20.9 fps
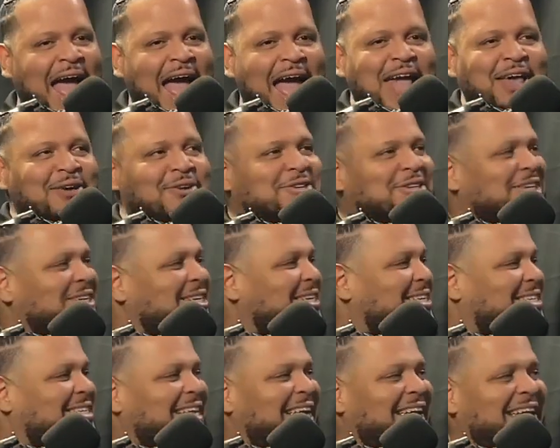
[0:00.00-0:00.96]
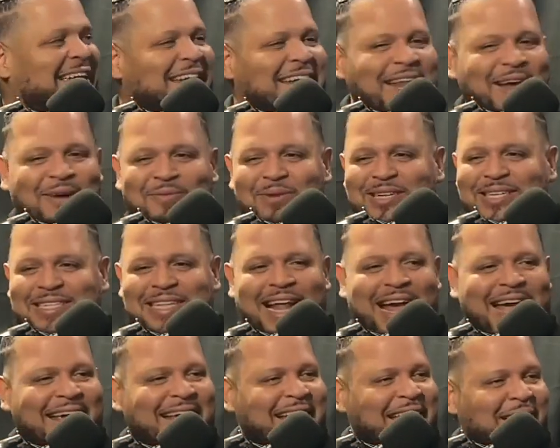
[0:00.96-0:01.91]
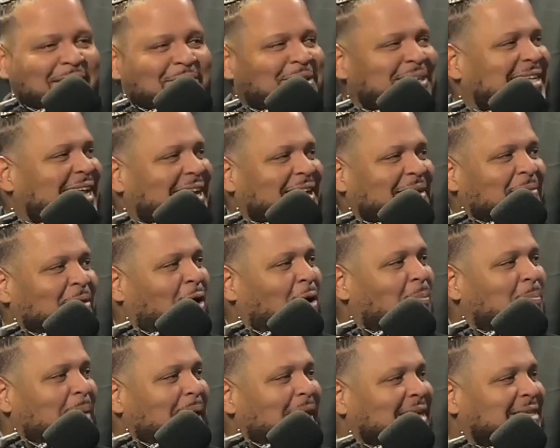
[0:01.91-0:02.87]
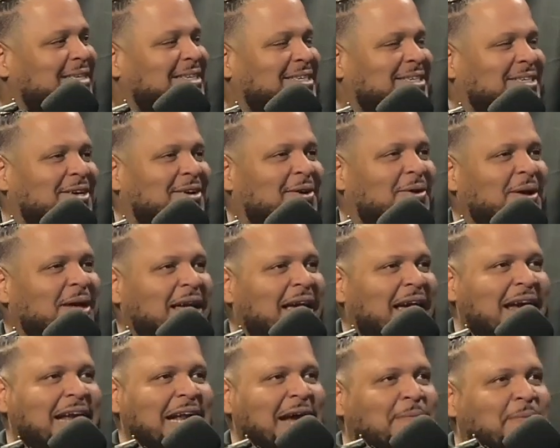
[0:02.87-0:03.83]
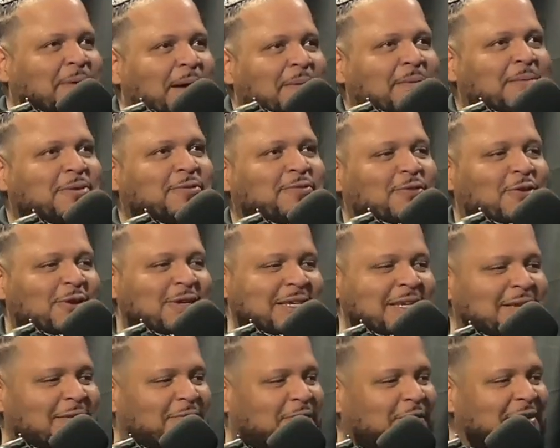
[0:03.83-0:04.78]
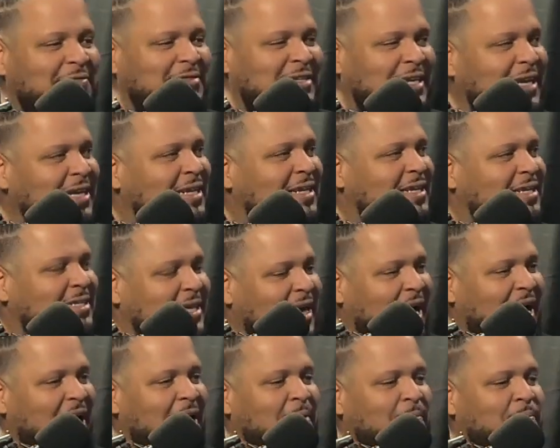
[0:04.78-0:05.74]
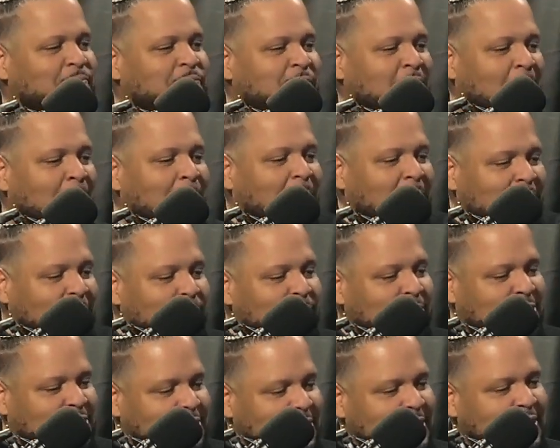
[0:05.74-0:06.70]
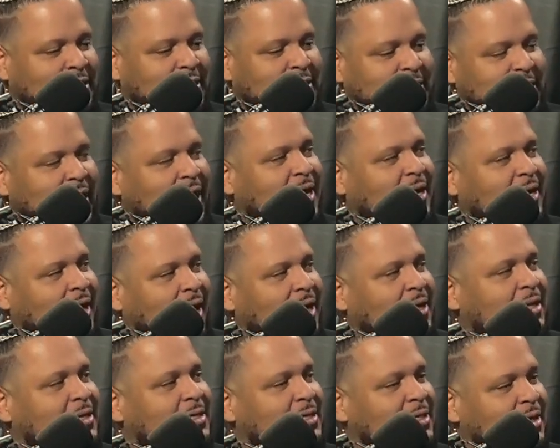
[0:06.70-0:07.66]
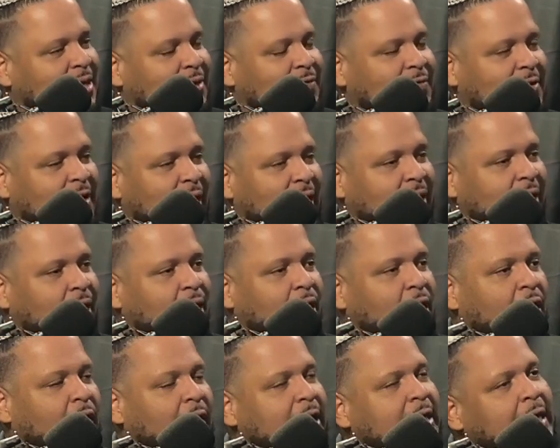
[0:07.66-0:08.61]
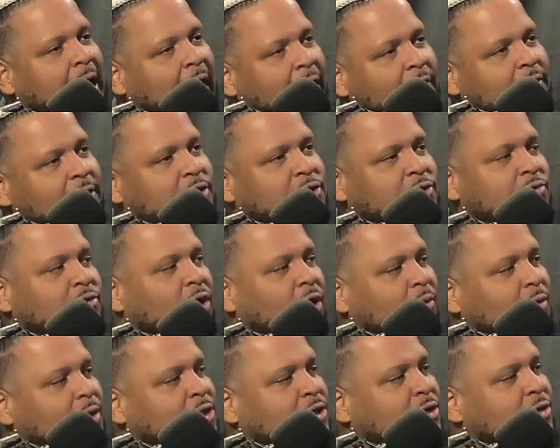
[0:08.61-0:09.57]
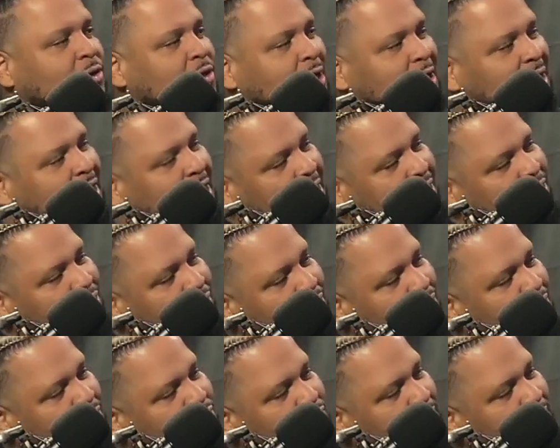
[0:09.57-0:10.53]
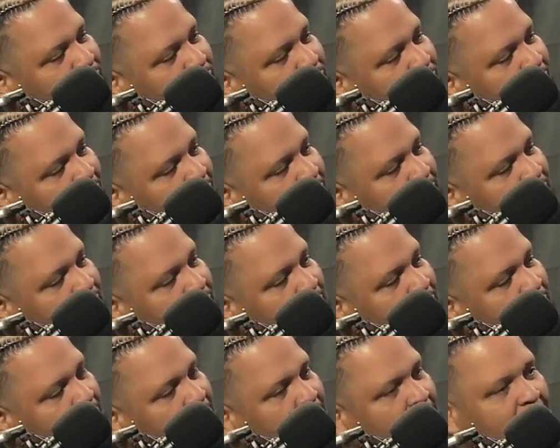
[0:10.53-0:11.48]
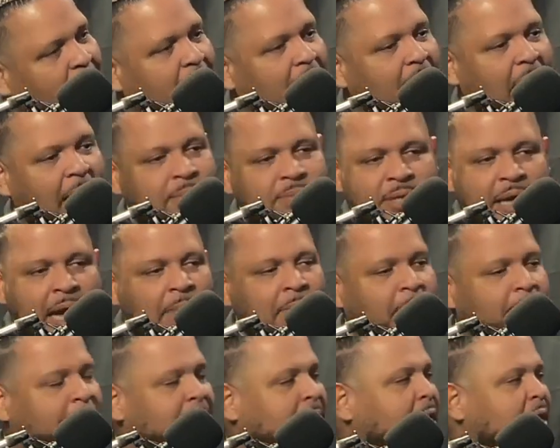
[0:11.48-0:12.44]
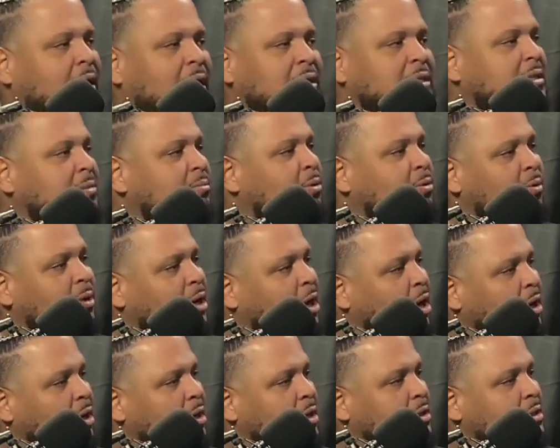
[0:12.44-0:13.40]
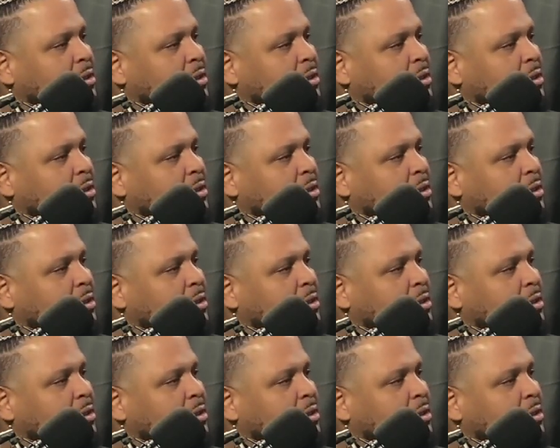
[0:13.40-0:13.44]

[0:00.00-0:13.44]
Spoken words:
God. And you should have seen it was like a whole magic show. And I probably was 14 or 15 at the time, but it was just the psychology of like, now that you know what you're gonna get, you're gonna treat me right. Mm-hmm. Like I'm a paying customer regardless.